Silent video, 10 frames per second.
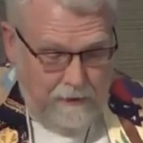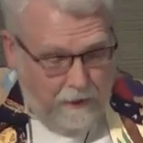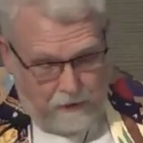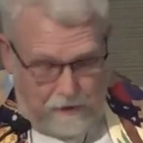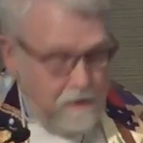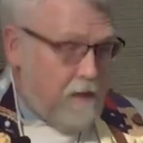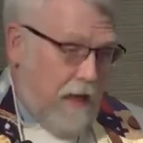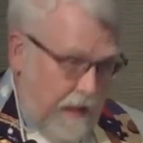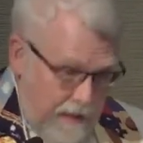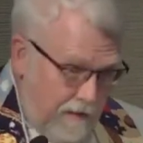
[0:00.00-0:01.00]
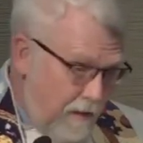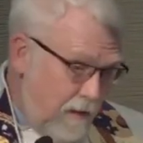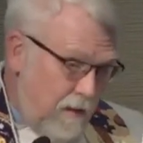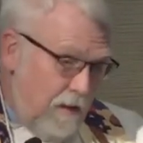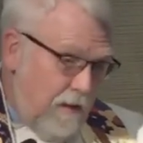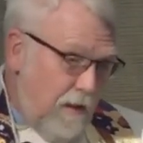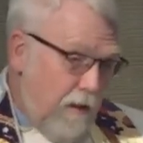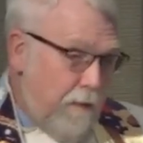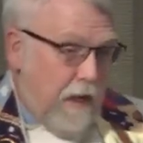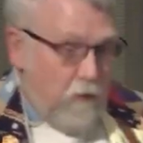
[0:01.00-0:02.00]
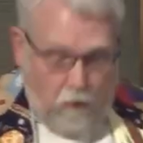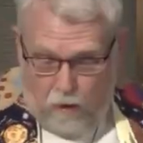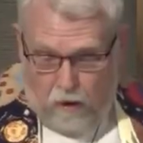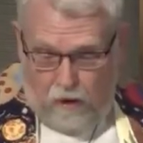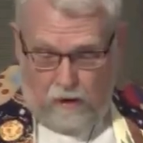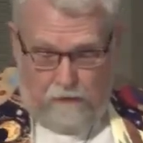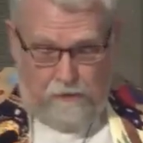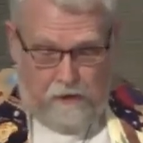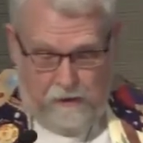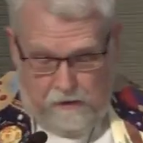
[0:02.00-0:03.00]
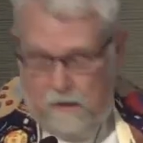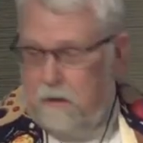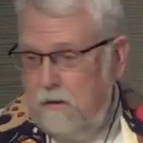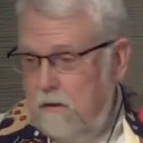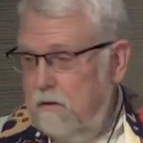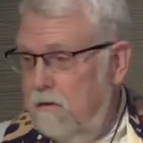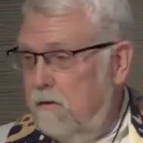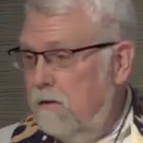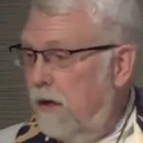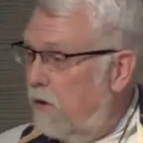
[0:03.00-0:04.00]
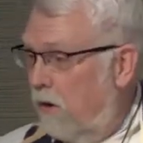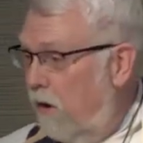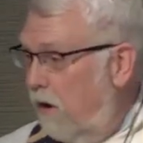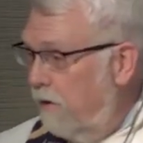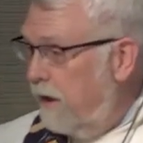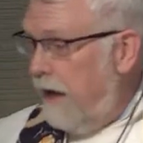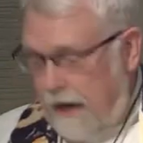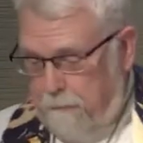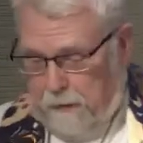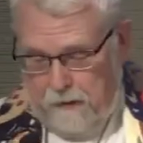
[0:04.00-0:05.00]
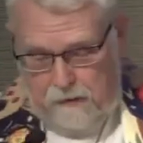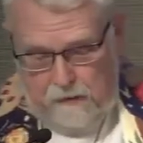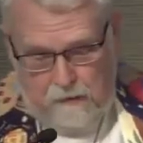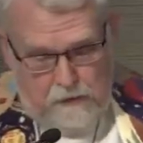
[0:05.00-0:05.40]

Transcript: Nothing is said about all of the years and all that happened